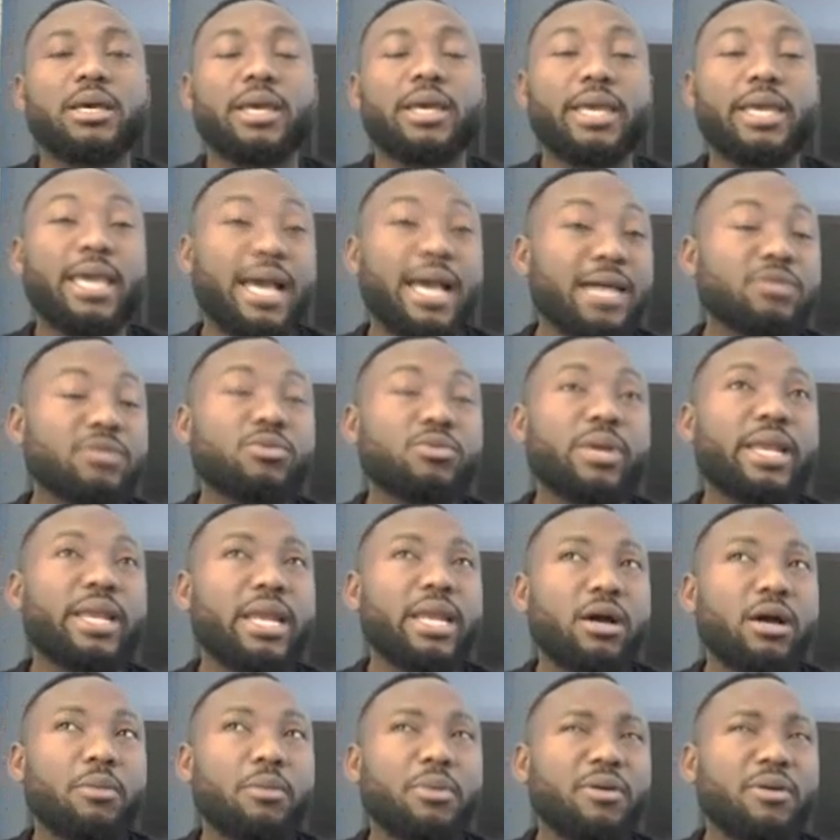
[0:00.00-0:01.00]
It has right
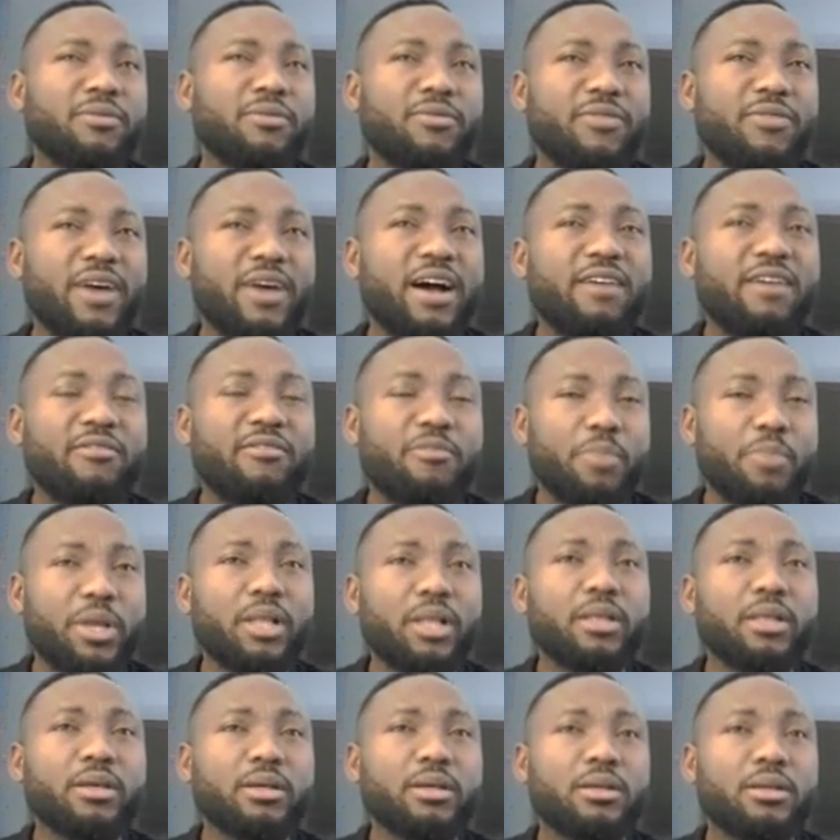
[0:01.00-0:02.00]
now about $5
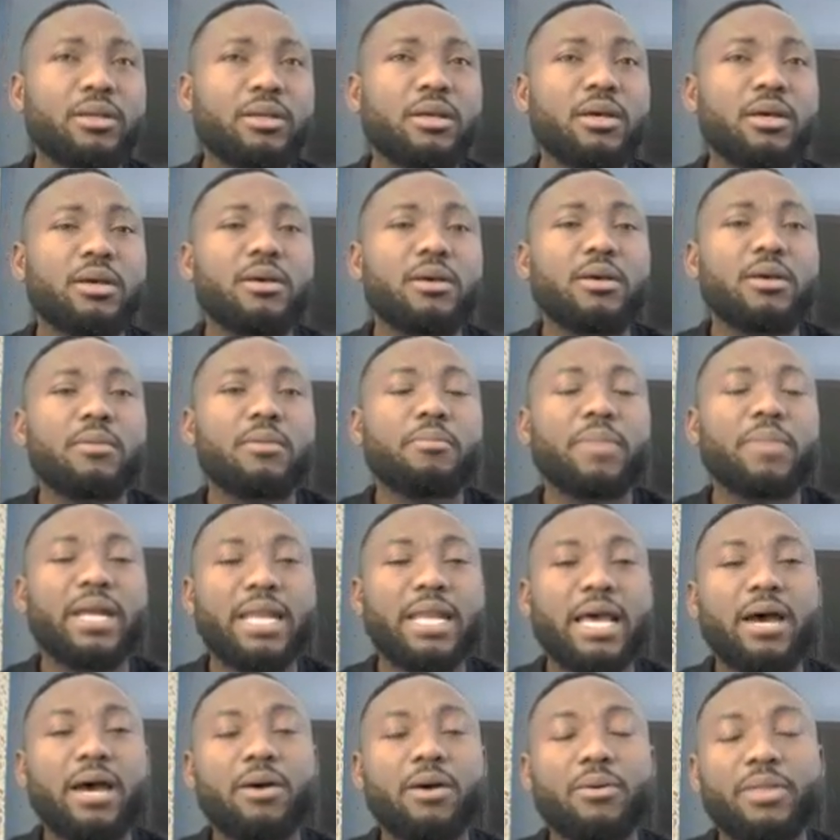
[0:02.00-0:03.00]
billion, but
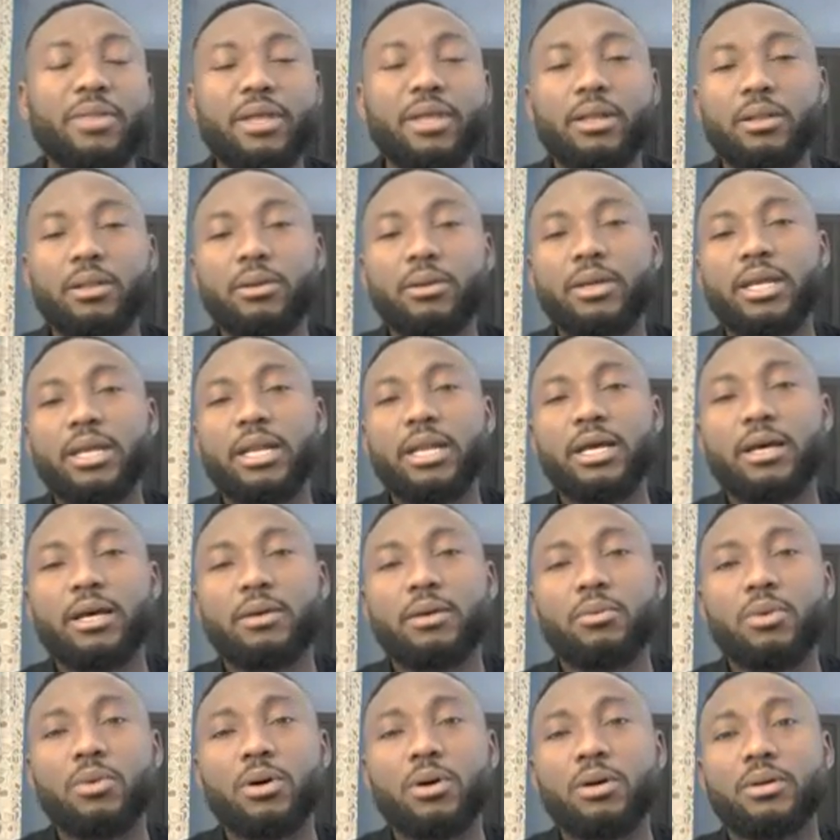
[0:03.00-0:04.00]
now they're looking
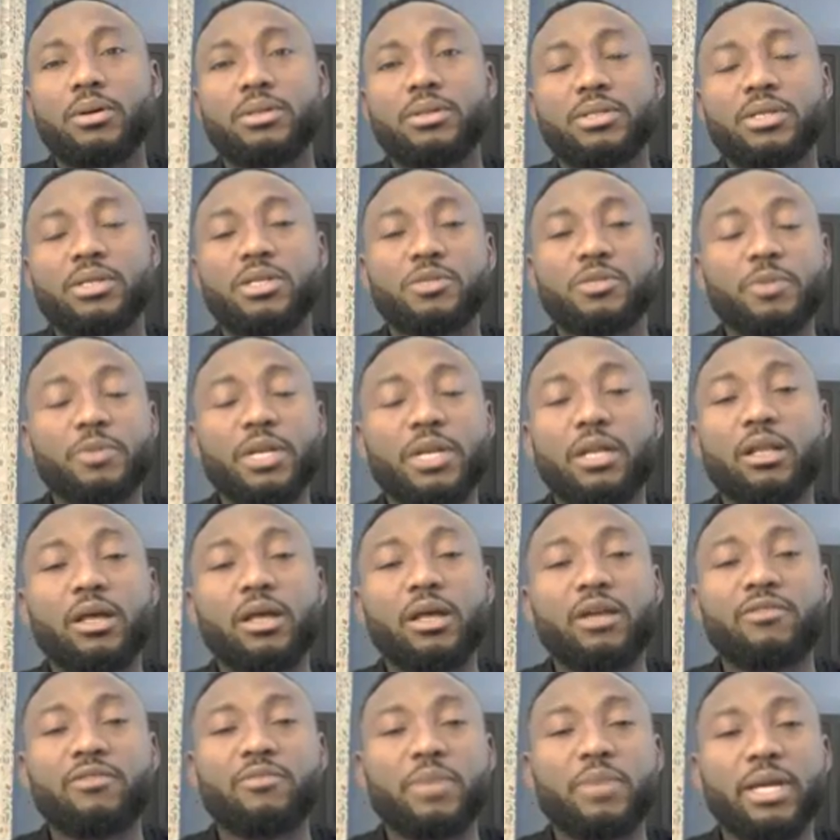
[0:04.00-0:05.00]
at, well, it's going to spend a
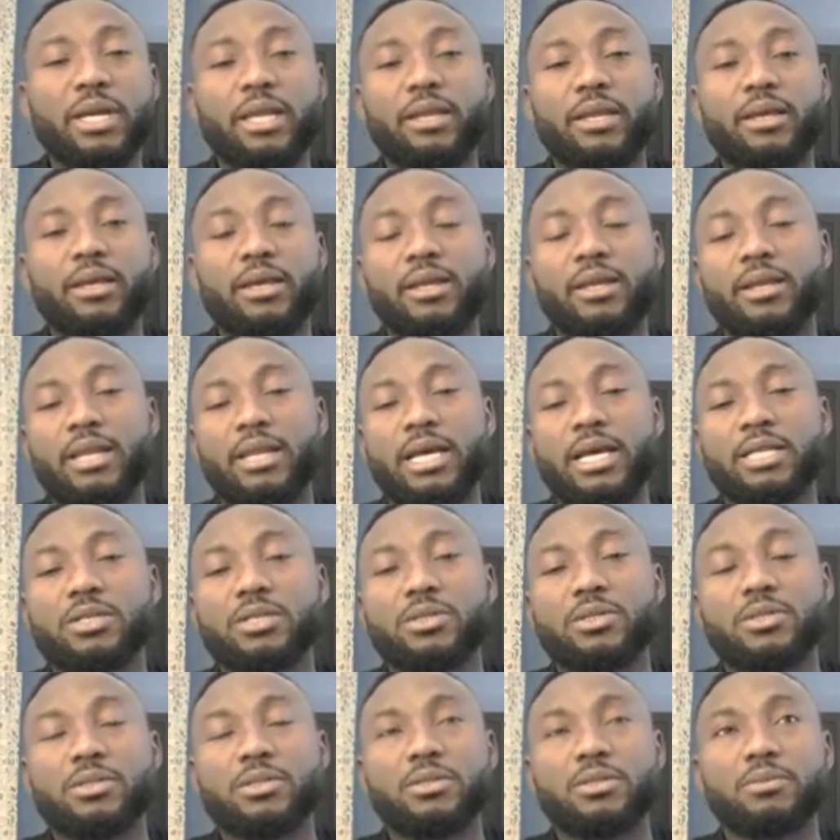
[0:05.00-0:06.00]
lot of money, and
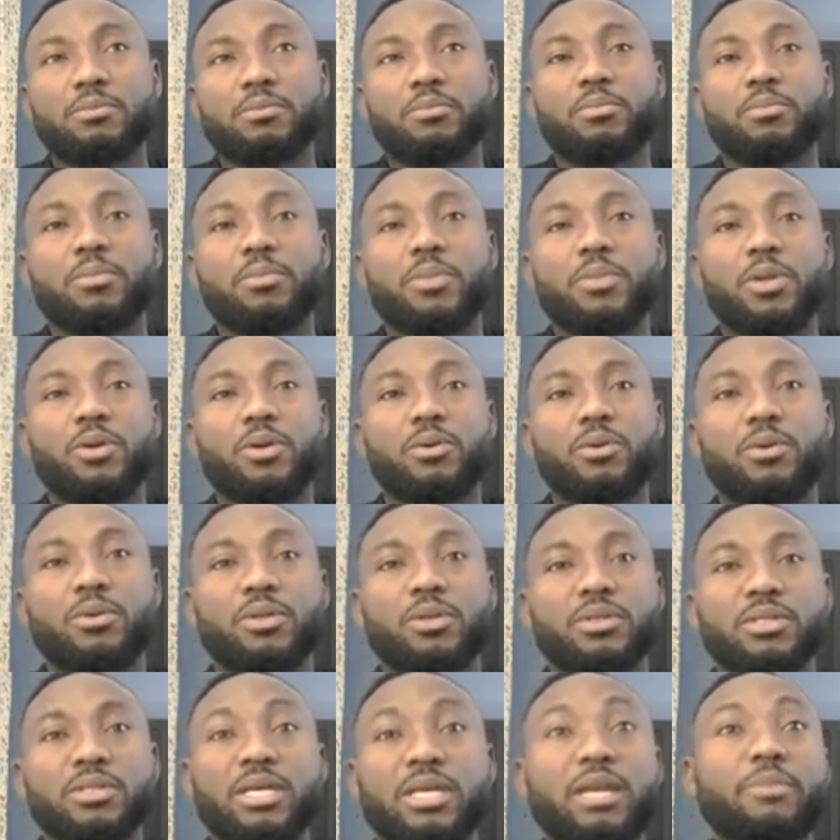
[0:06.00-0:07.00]
that's
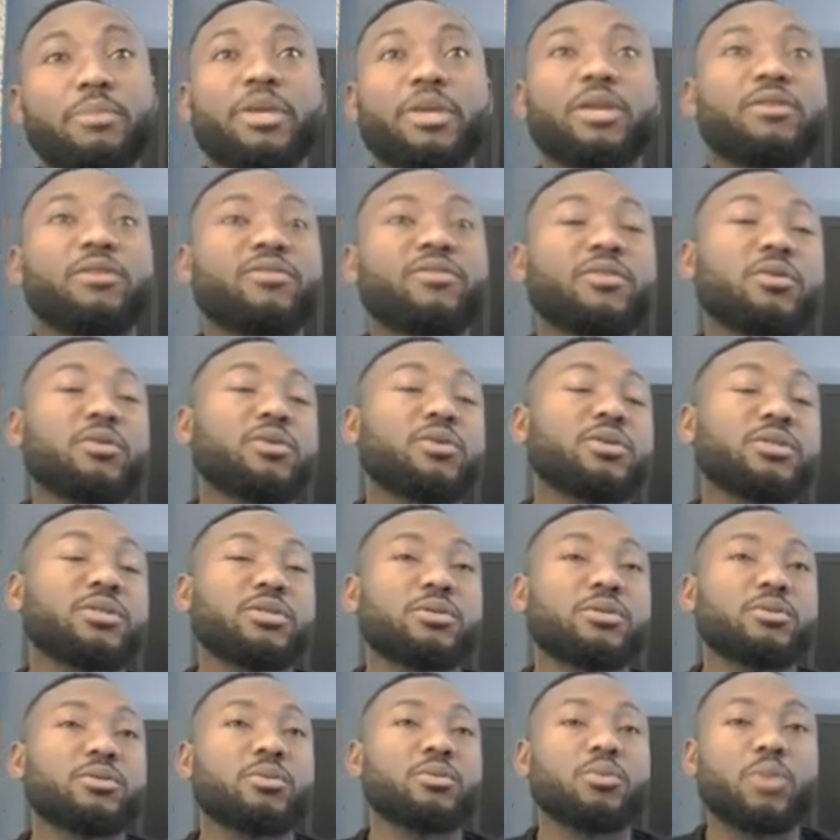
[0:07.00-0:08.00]
the sentiment, of
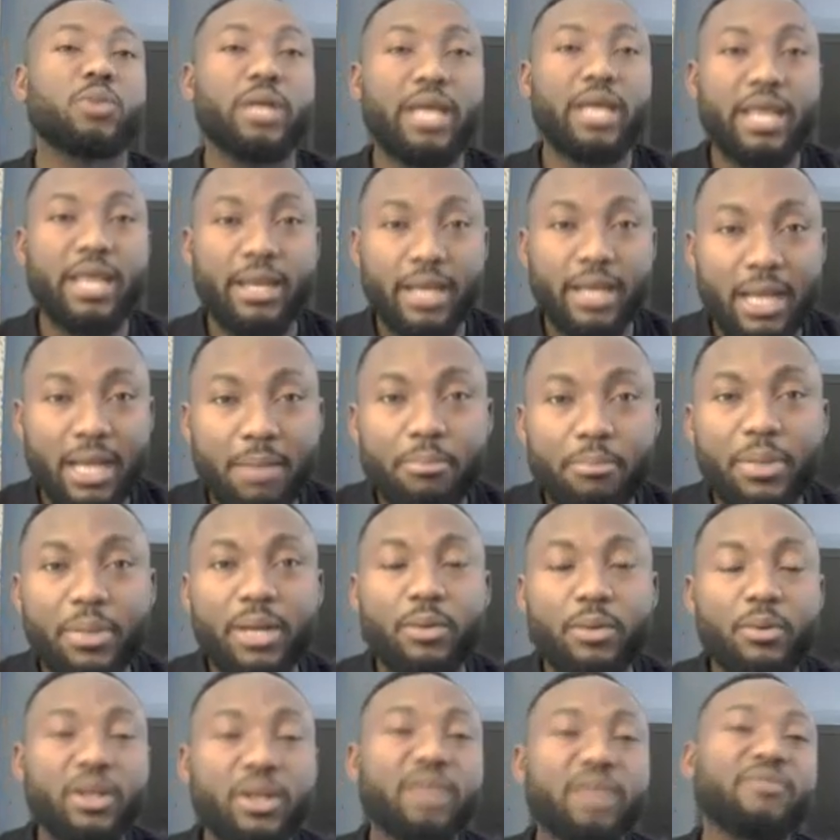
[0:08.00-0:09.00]
course. In a company,
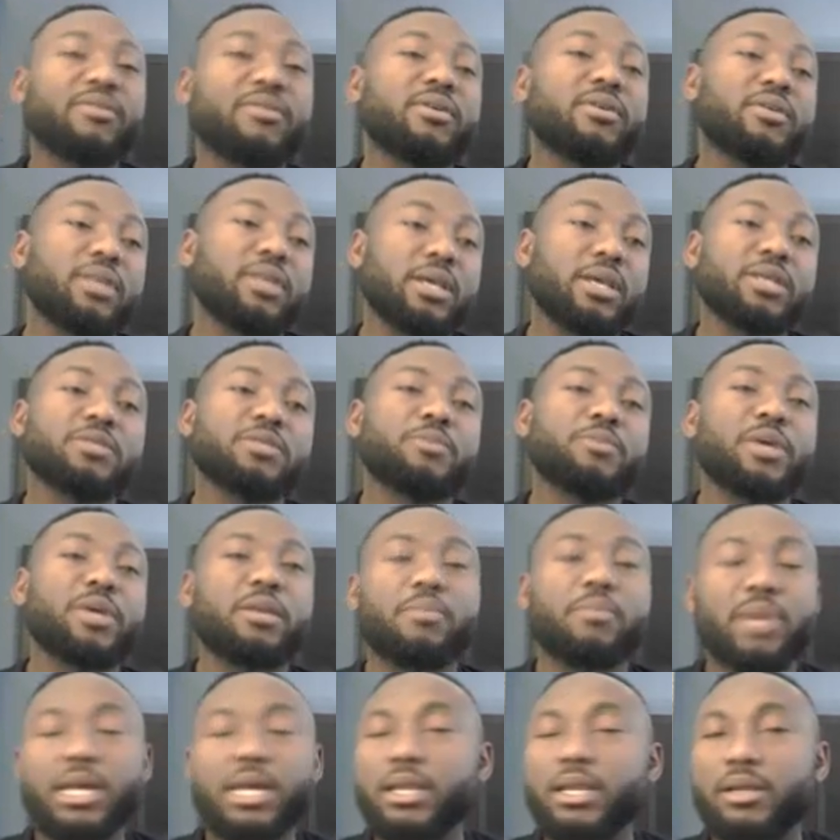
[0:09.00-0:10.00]
whenever they
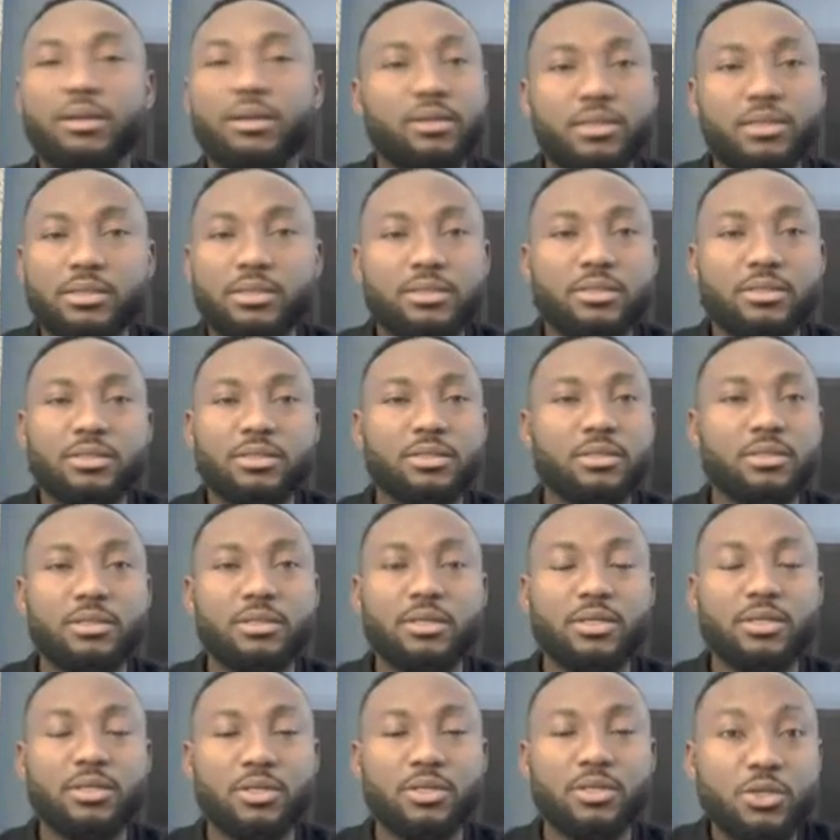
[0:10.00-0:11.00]
spend money, it
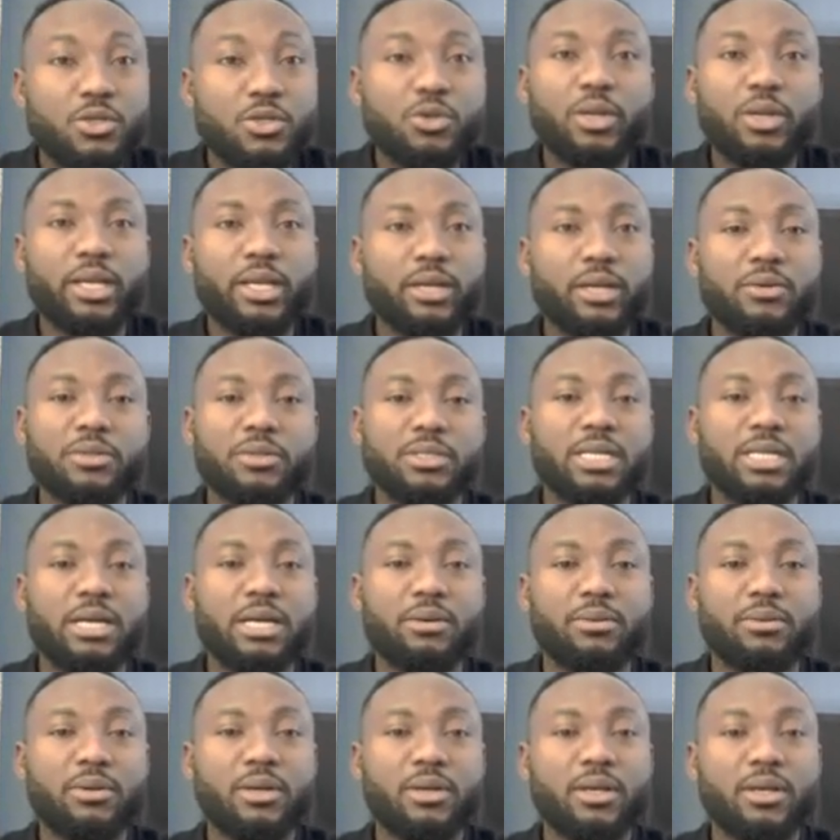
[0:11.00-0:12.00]
usually goes
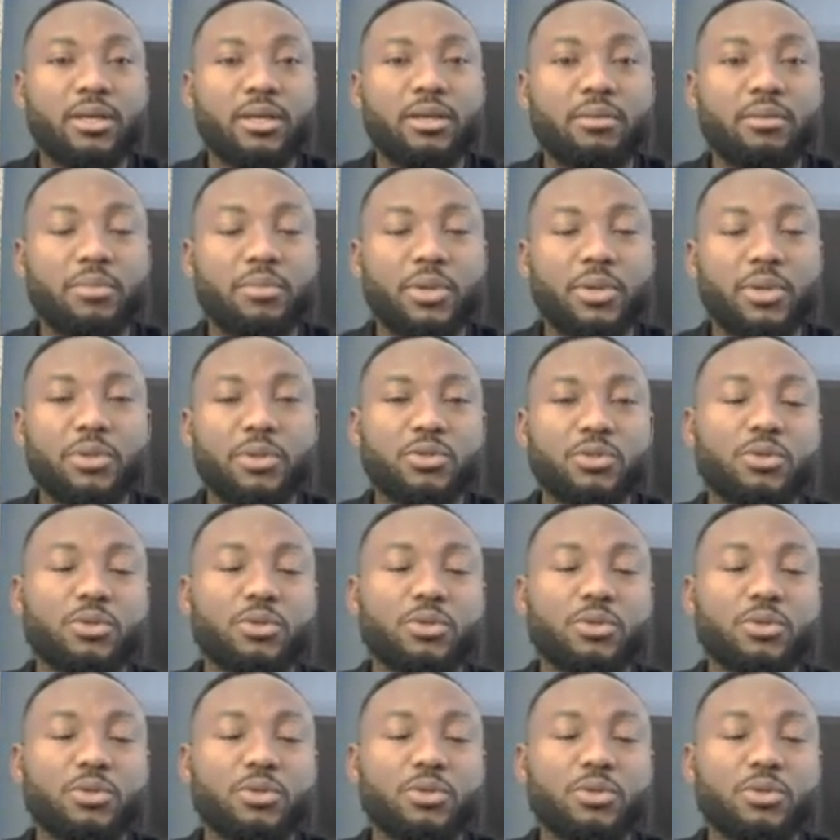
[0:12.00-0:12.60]
down, because